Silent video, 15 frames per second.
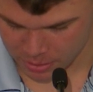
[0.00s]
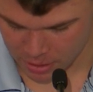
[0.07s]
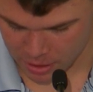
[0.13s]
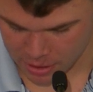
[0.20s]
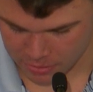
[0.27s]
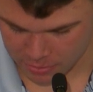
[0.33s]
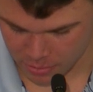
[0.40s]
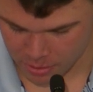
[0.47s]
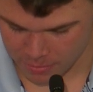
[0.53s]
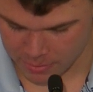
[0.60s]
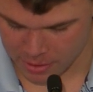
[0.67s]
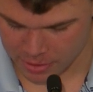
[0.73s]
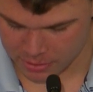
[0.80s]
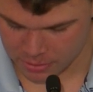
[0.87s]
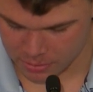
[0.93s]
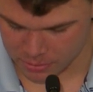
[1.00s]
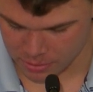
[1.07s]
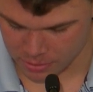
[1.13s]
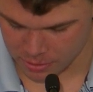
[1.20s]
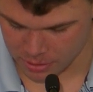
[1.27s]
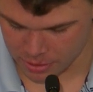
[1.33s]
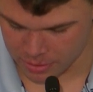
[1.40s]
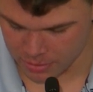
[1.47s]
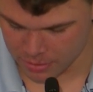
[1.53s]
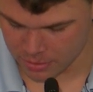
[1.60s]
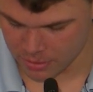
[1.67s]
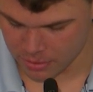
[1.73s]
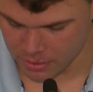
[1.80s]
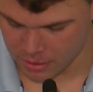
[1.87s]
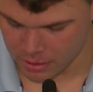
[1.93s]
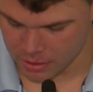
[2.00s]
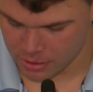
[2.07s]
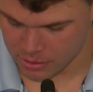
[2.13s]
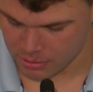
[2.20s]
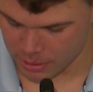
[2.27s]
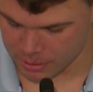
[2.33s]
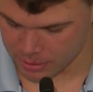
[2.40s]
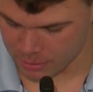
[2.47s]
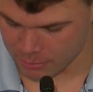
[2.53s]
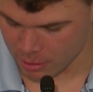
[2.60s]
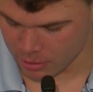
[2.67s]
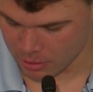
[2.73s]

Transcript: a lot throughout my high school journey. Strengthening my